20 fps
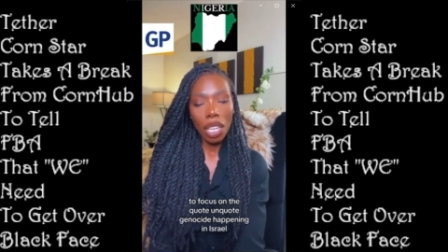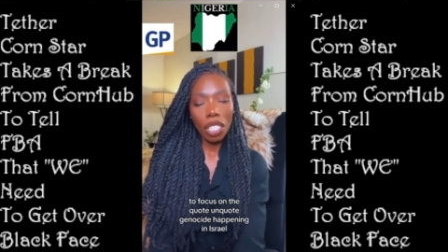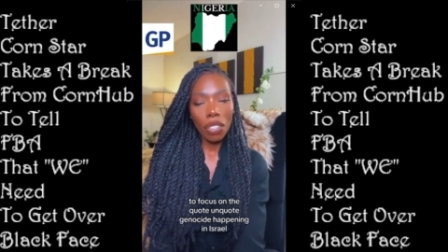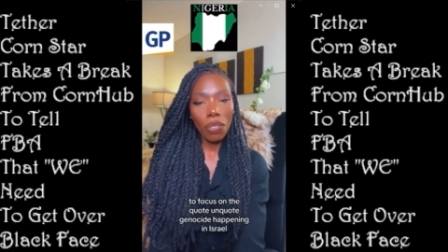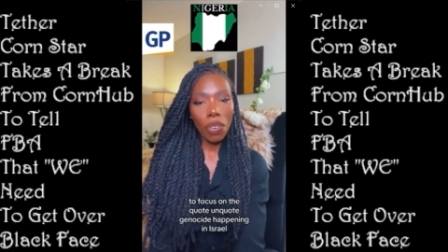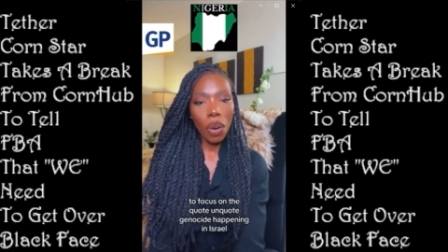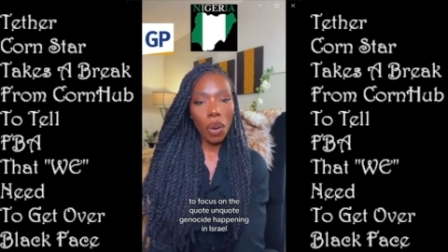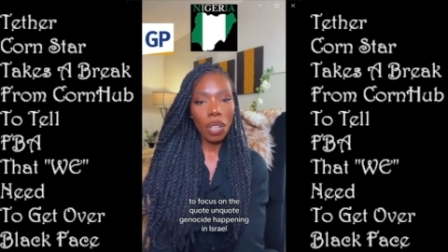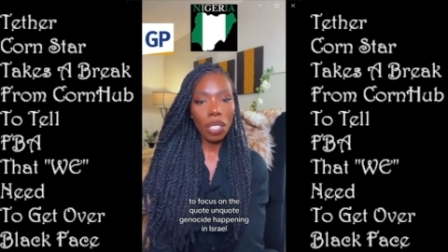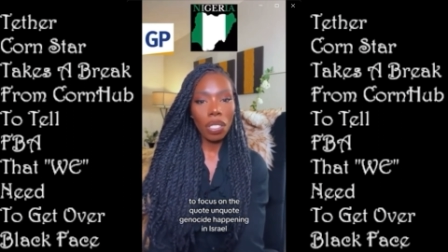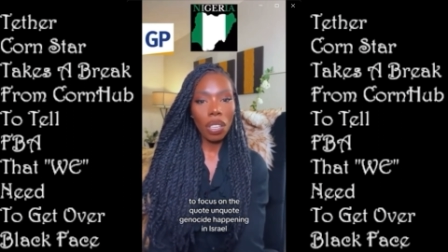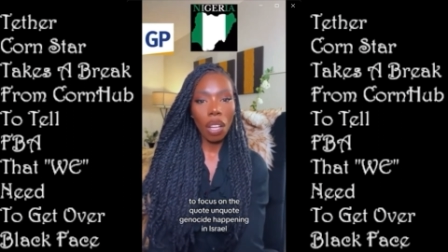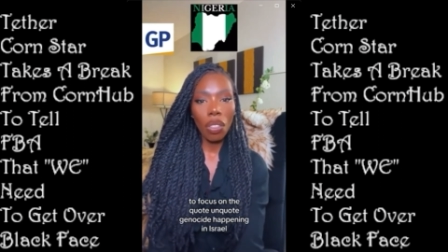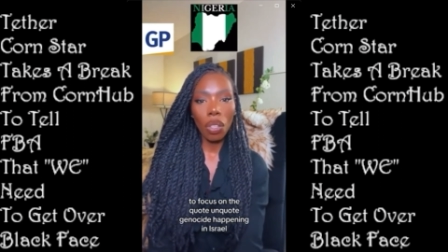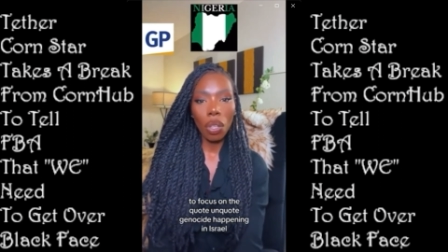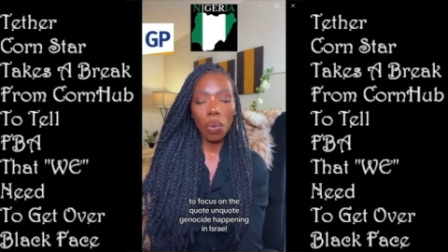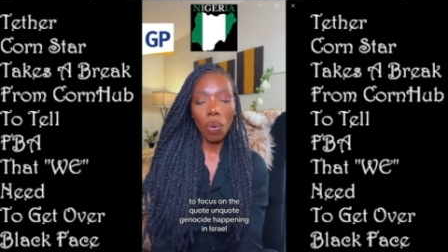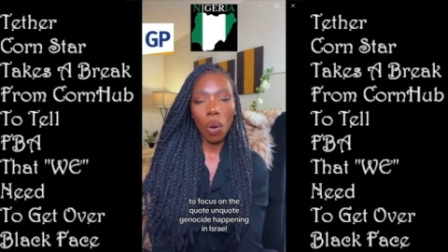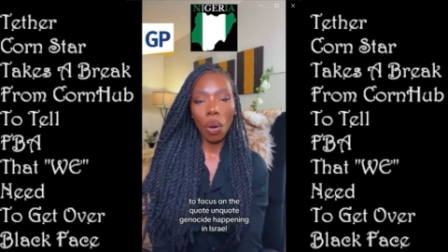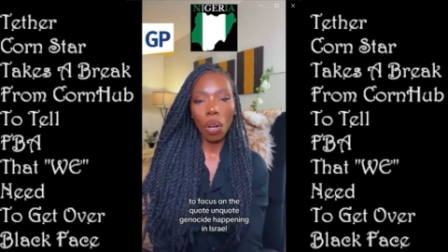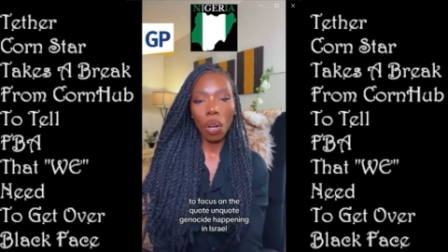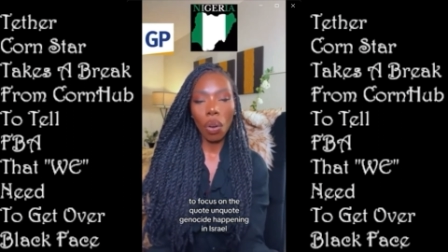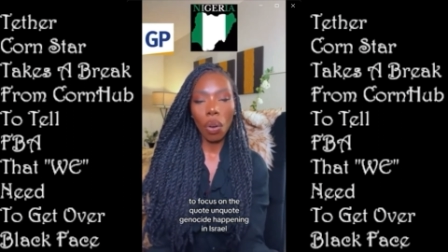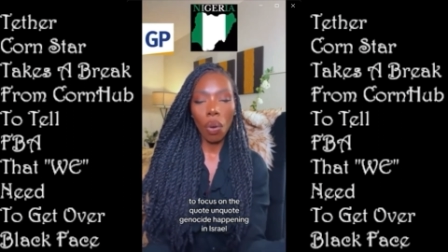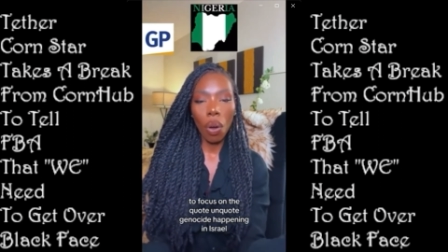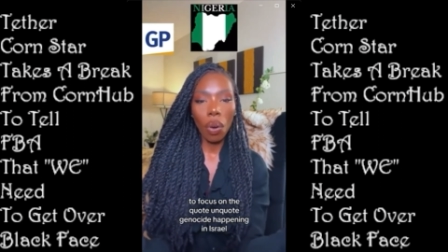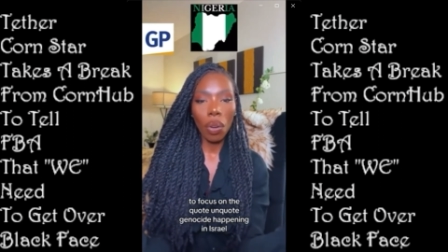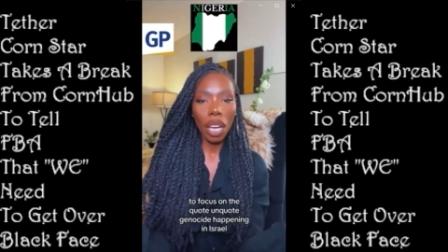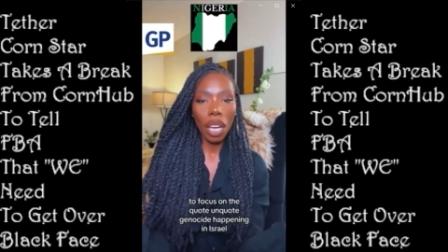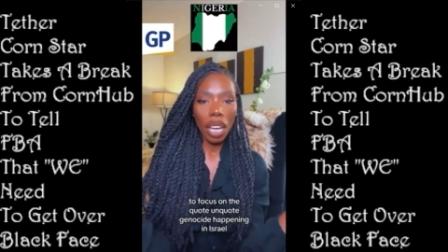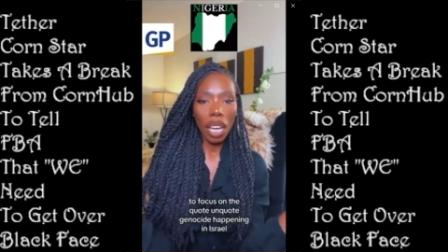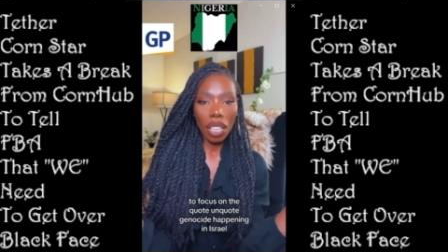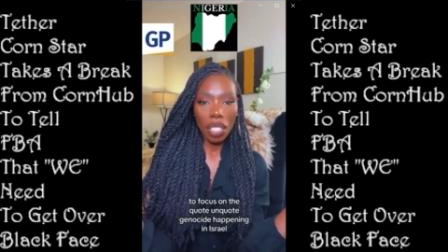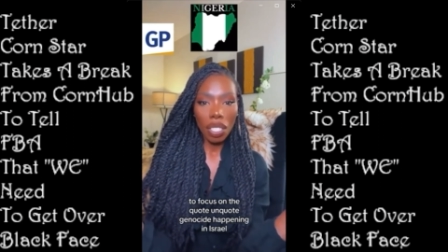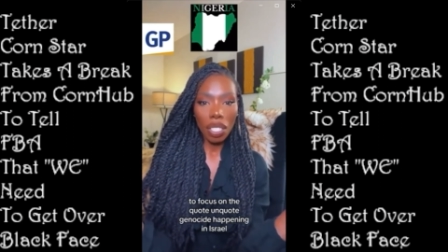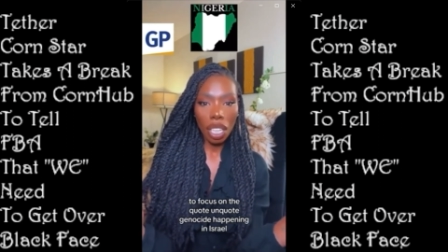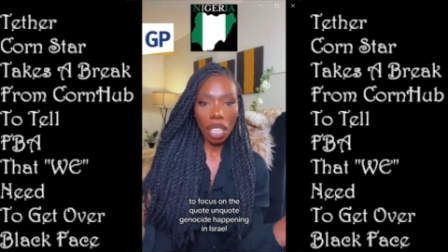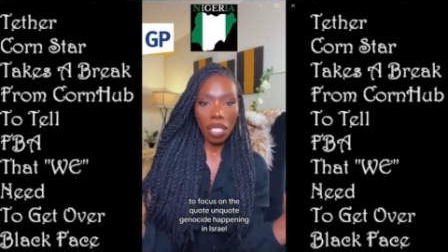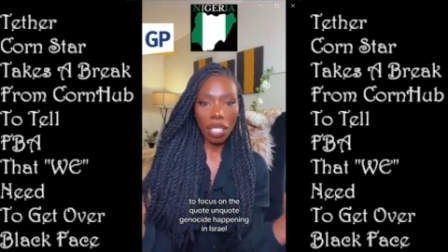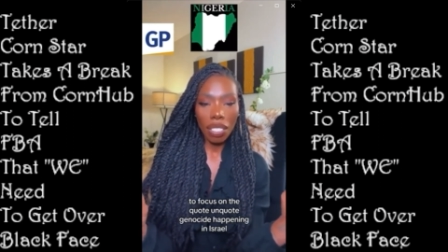to focus on the quote-unquote
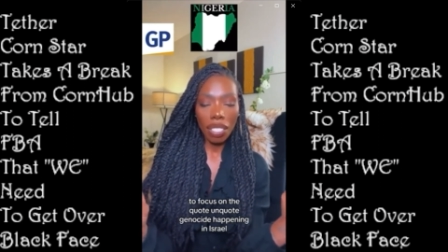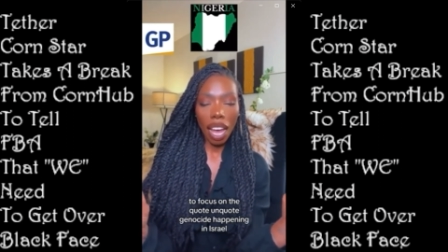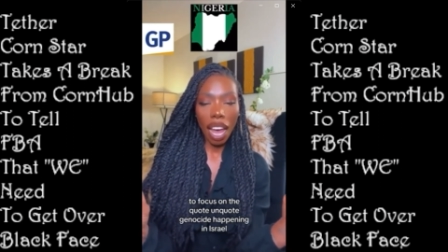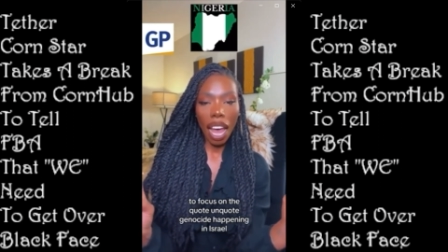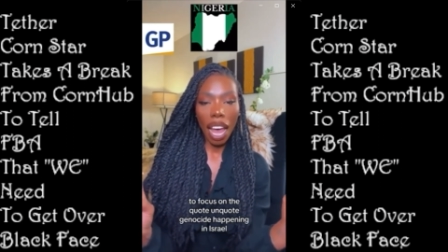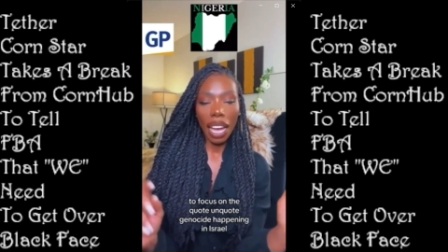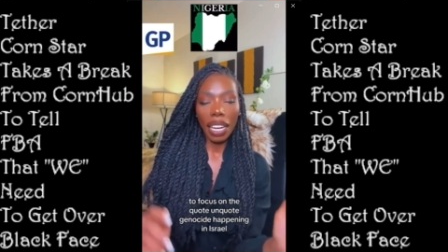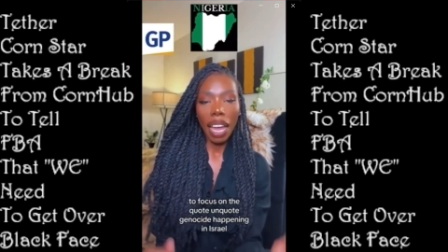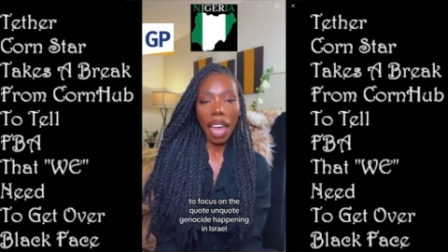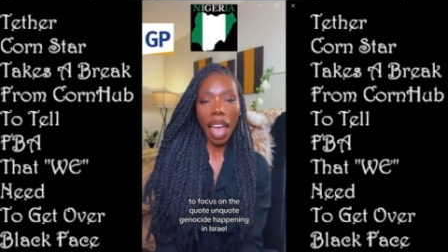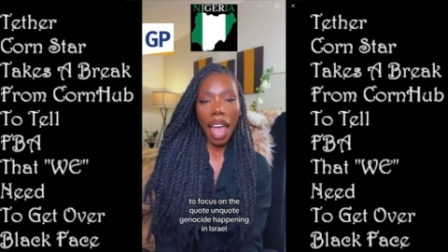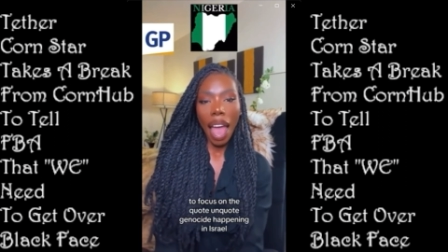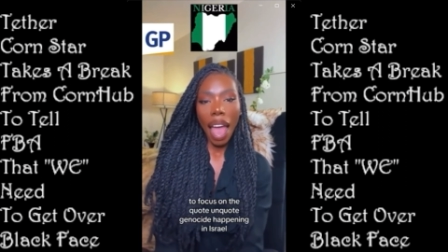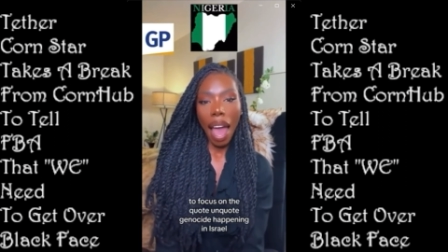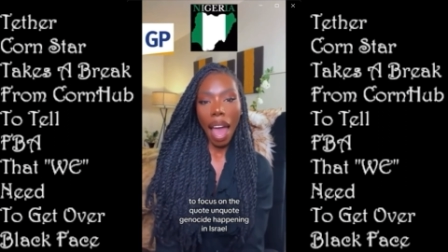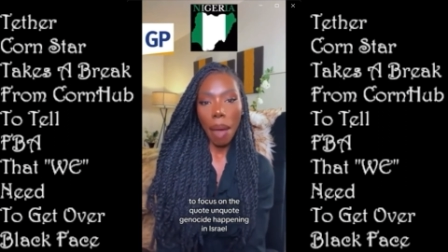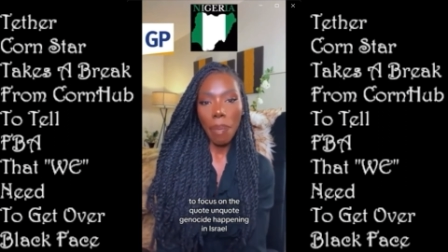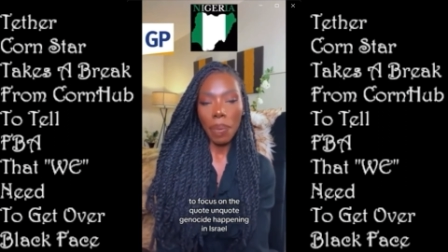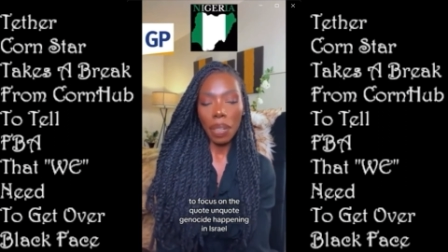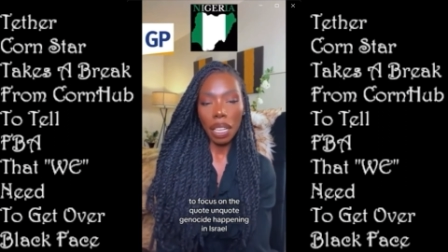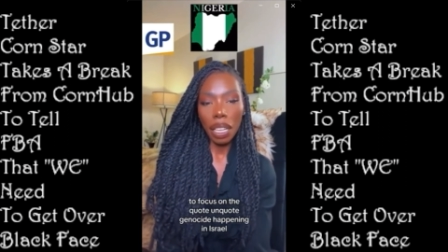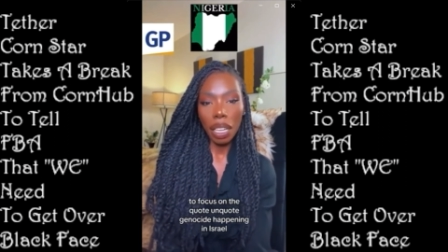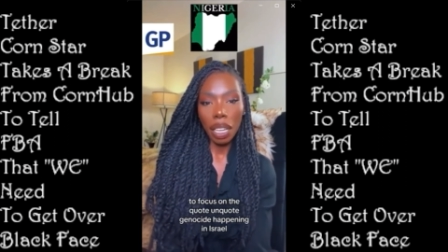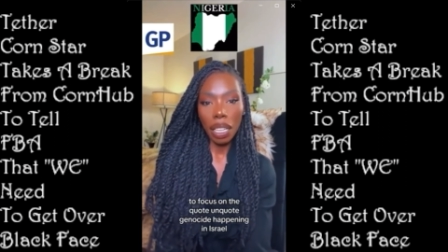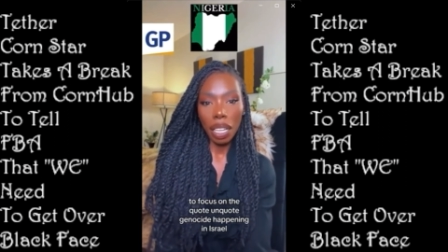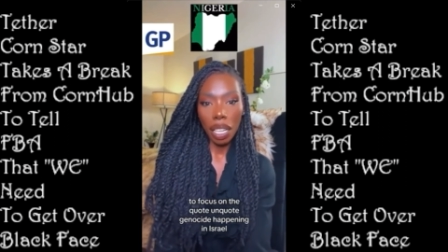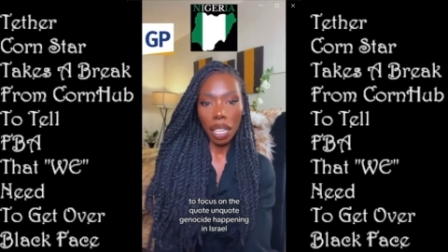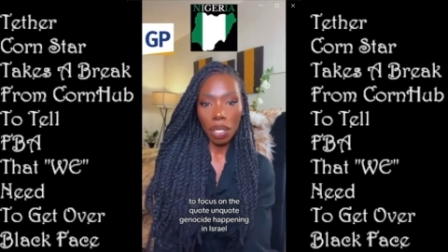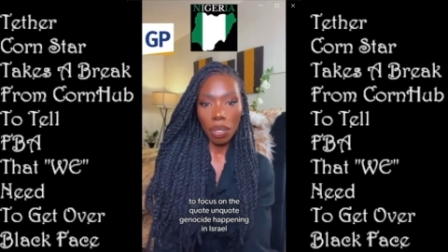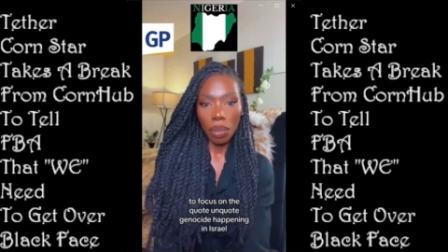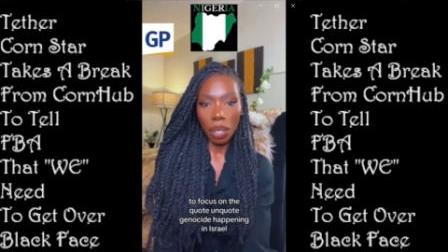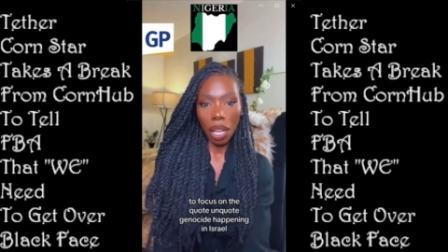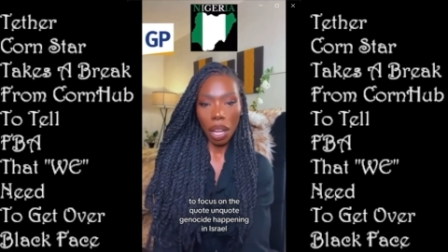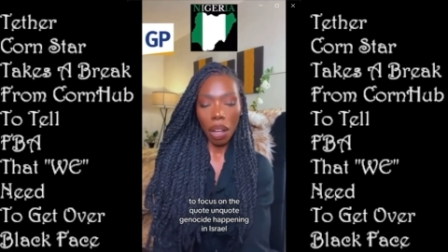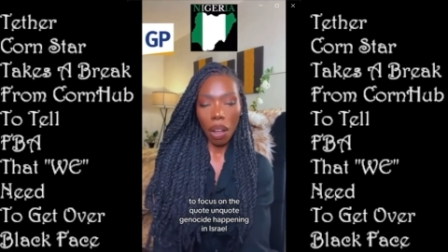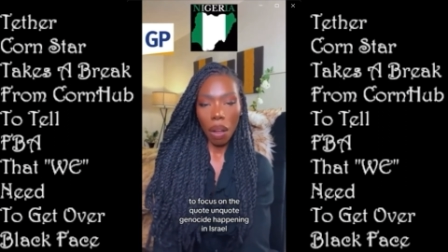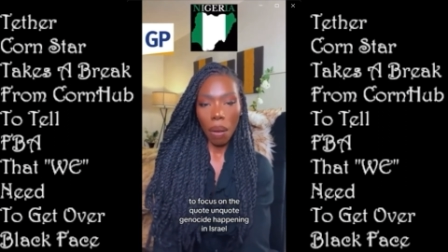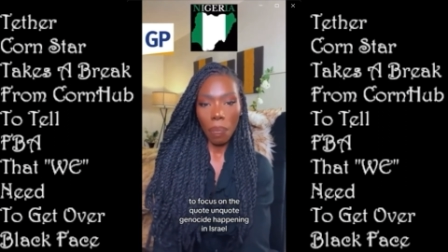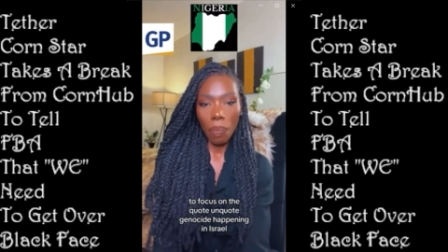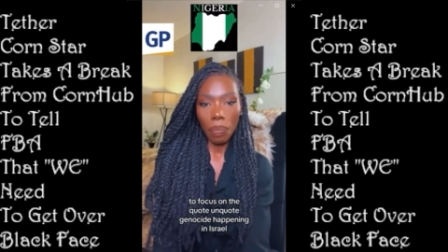genocide happening in
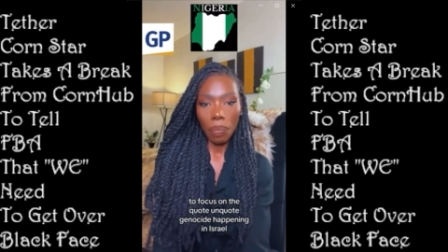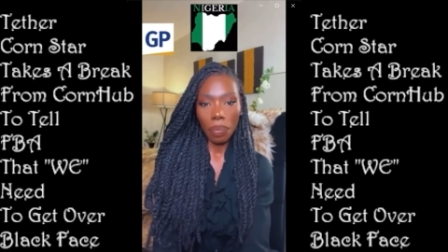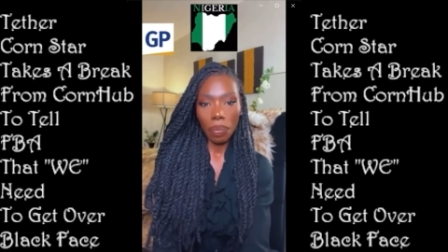Israel.